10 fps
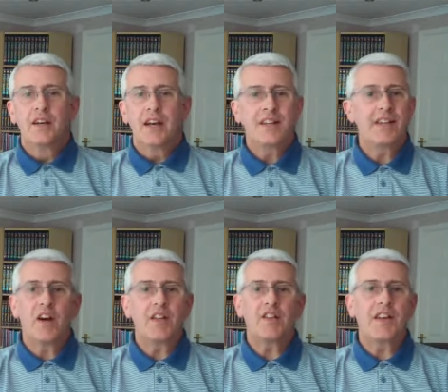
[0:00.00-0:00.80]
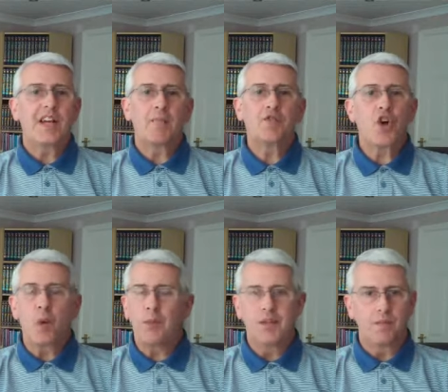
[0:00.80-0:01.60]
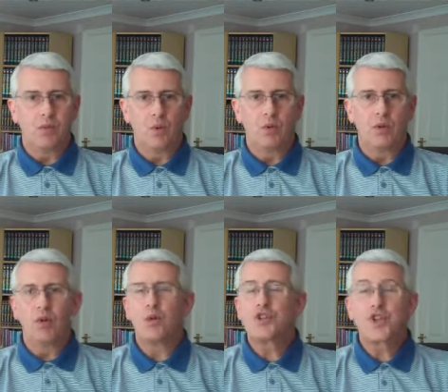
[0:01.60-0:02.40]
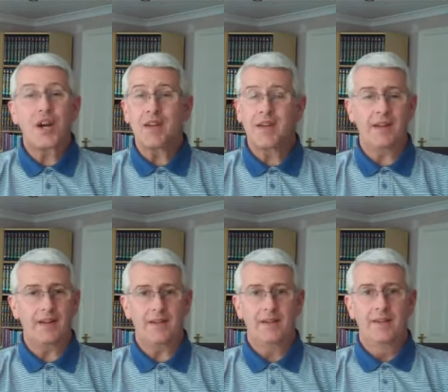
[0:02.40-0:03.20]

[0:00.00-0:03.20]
and then either end up topping the ball or chunking it.